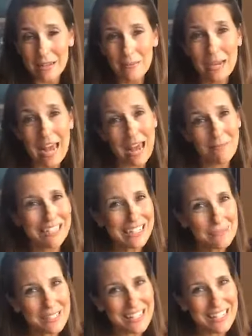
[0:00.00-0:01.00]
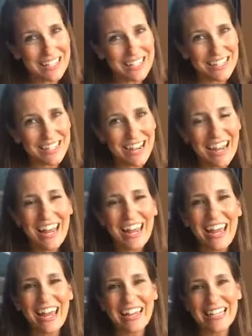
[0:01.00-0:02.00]
But I had my Nima Sensor,
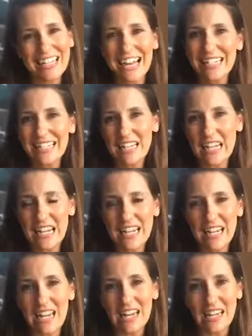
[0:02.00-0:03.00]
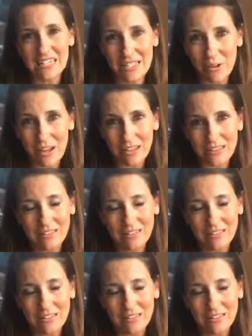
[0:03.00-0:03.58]
and I tested it, and guess what?